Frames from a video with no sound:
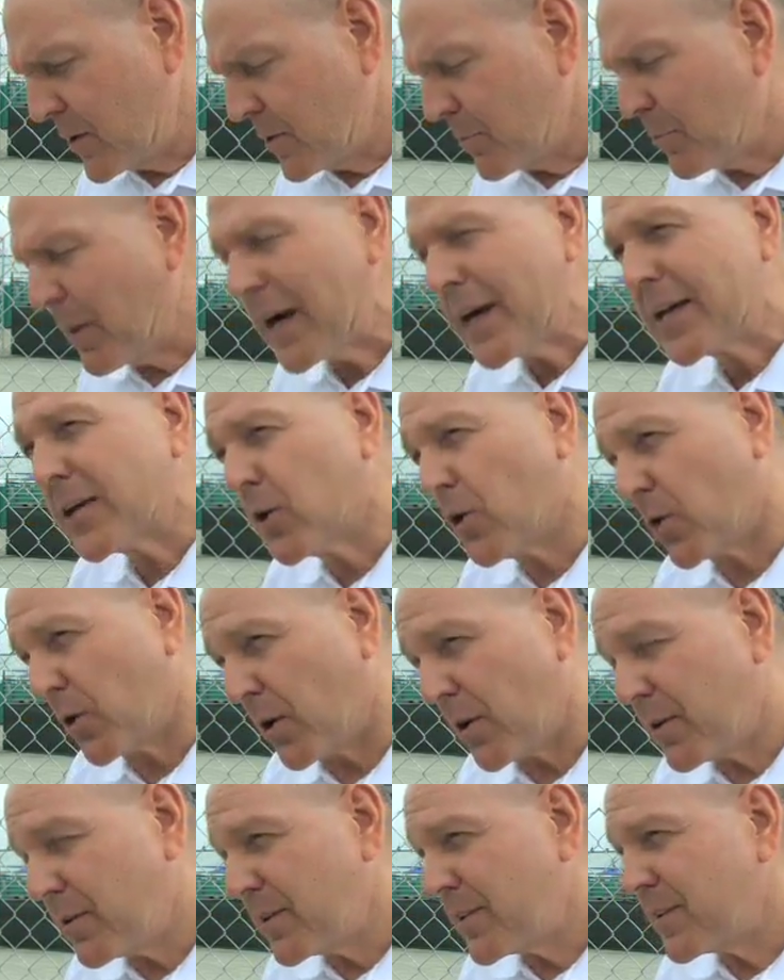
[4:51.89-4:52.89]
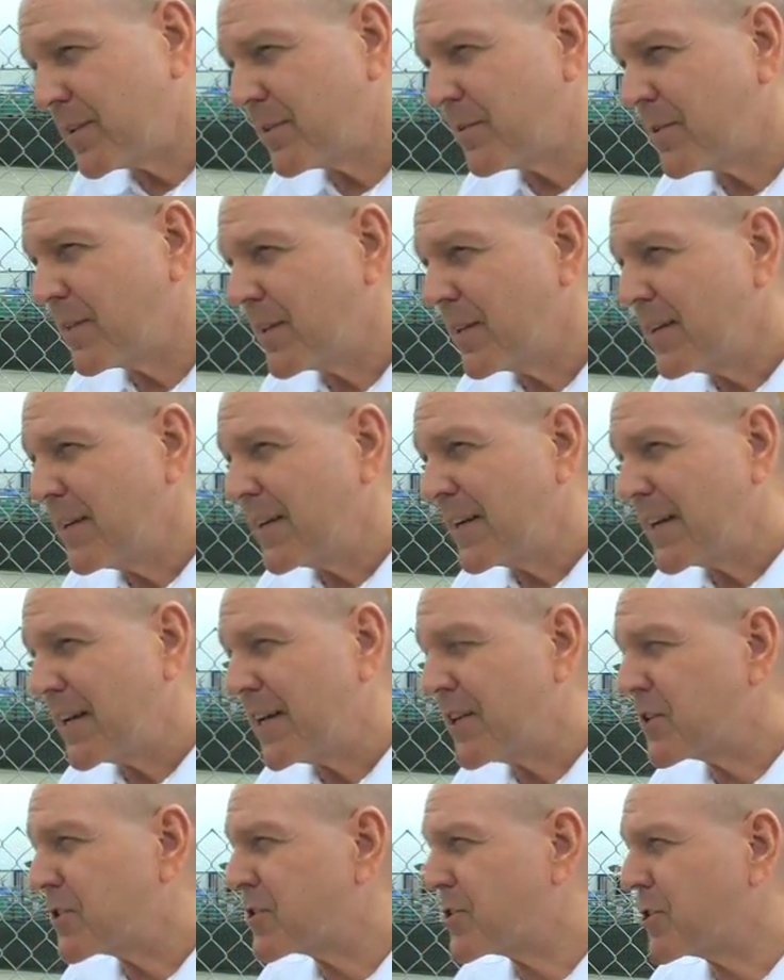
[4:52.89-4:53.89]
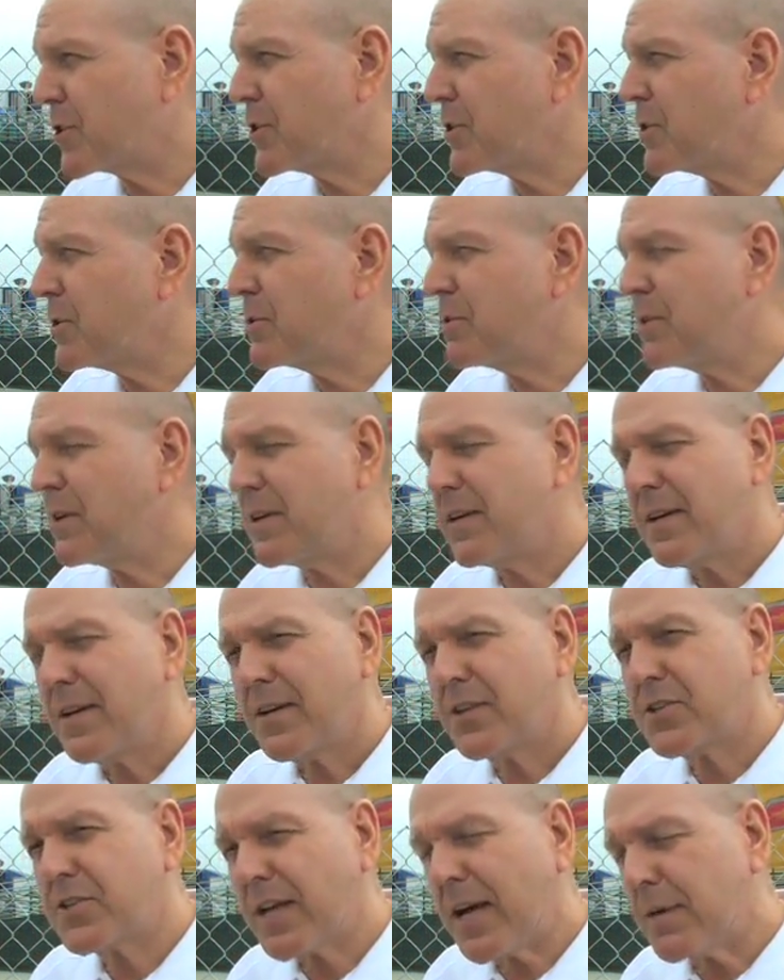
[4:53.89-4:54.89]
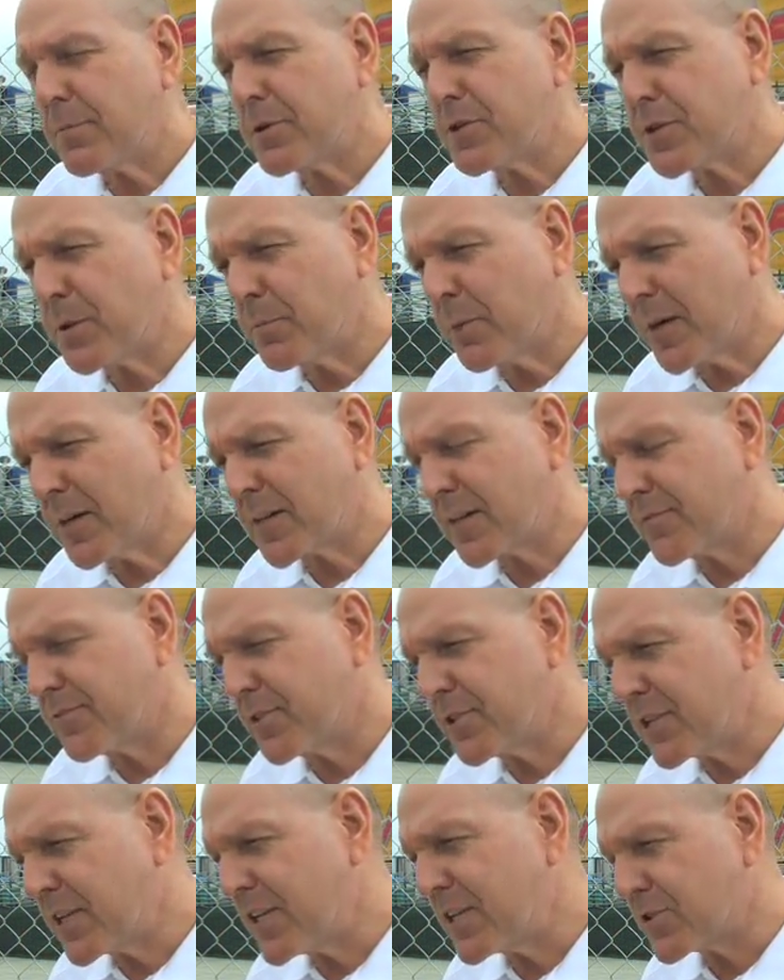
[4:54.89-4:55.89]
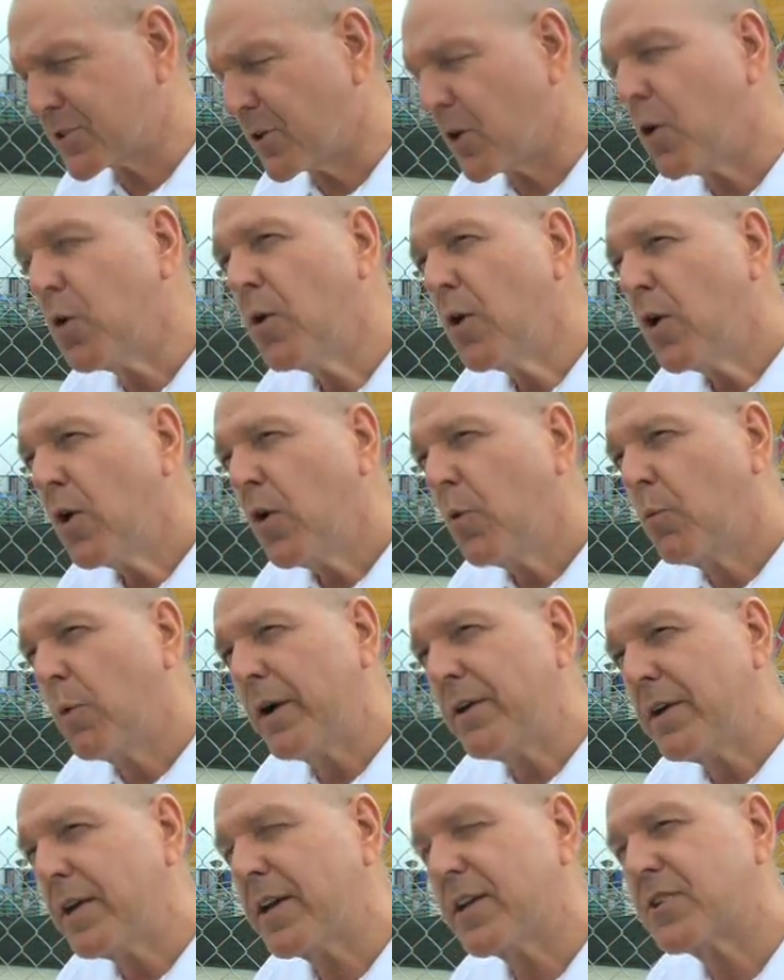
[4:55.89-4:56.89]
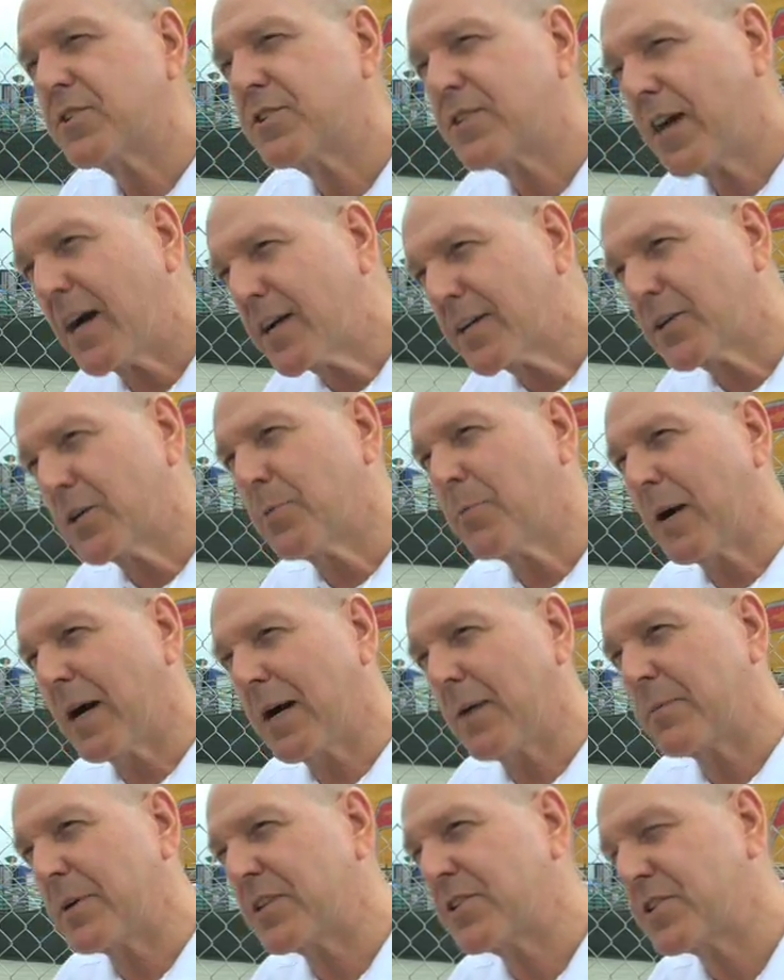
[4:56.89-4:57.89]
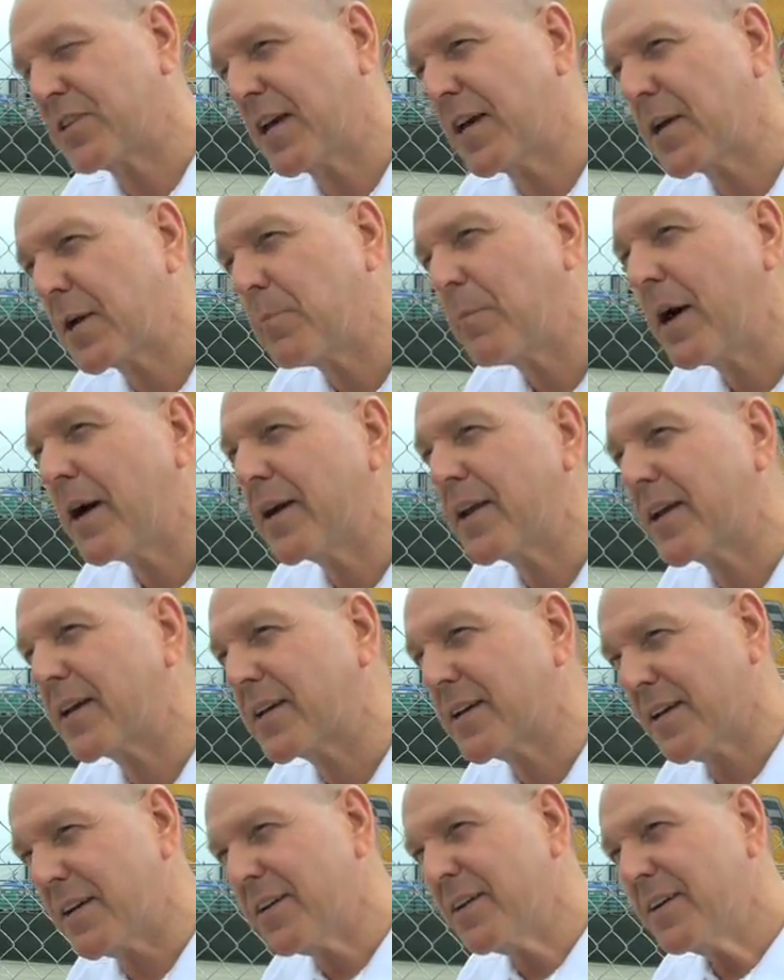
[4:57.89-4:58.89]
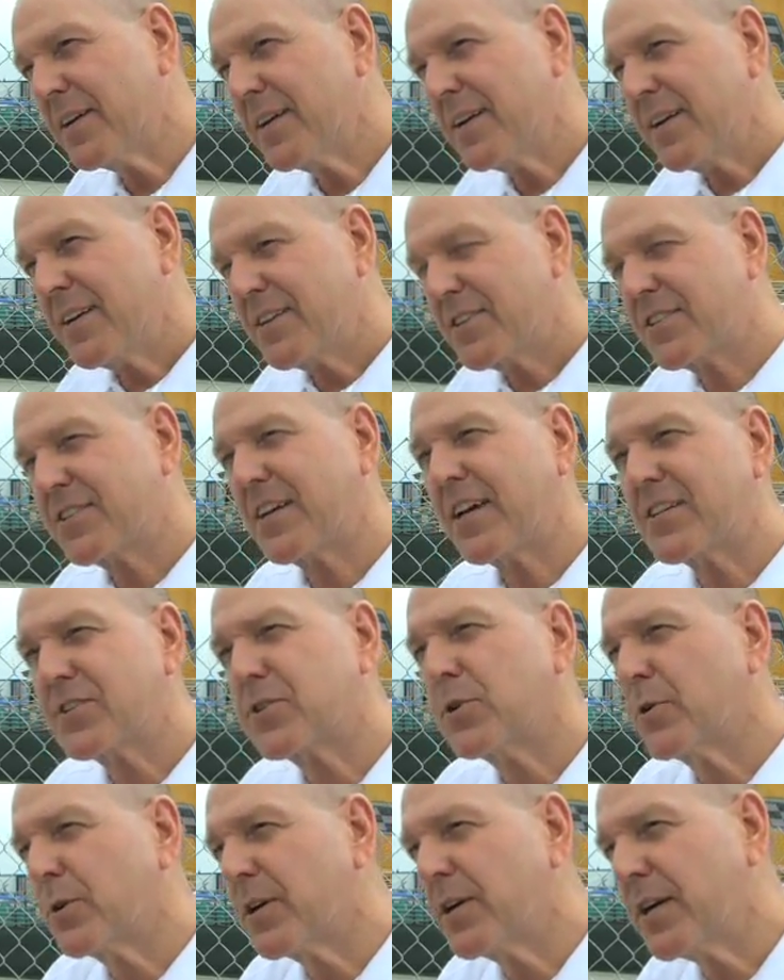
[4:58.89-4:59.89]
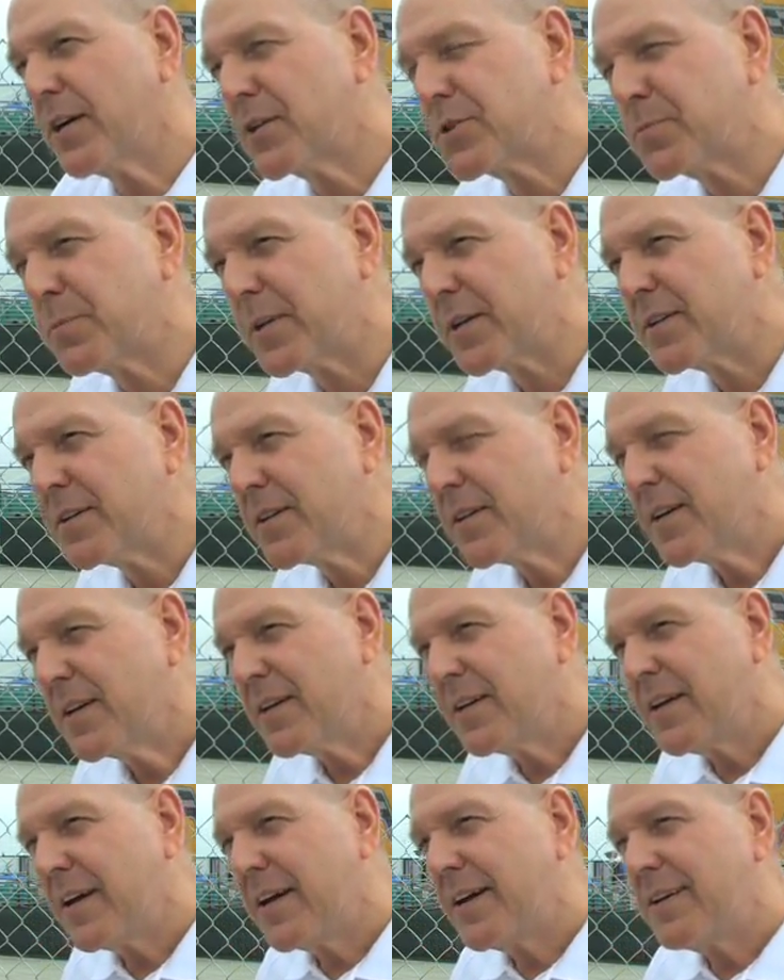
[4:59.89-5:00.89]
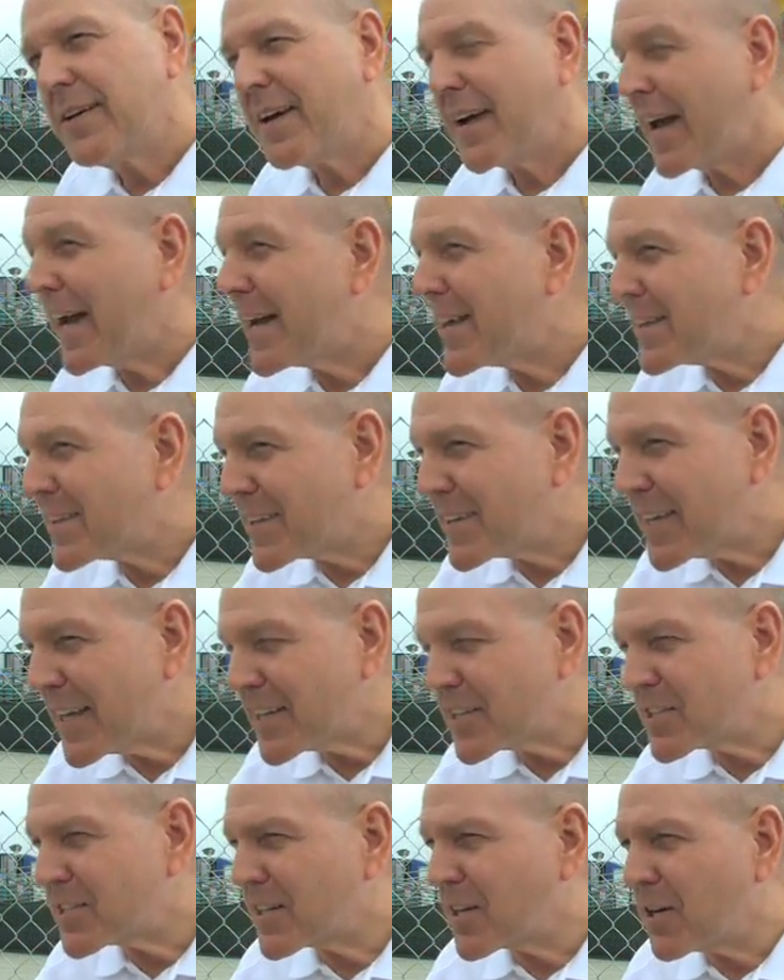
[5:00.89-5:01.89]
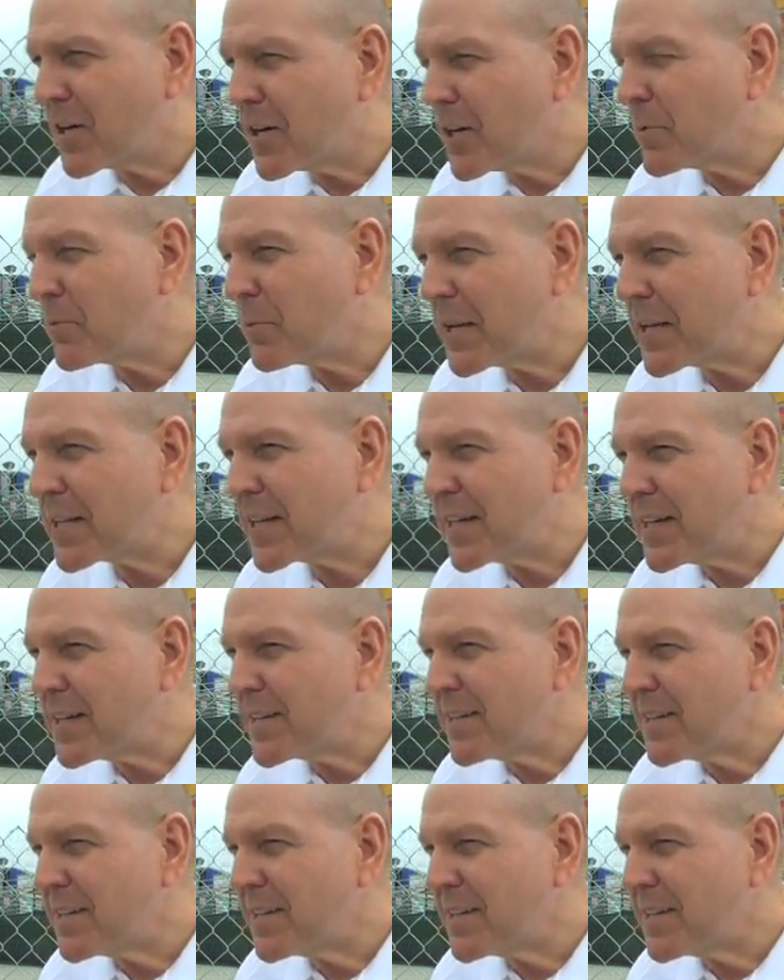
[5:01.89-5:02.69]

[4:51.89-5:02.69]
My goal is to establish a market for diesel wherein a soccer mom in Santa Monica says to her husband, hey, the next car we get,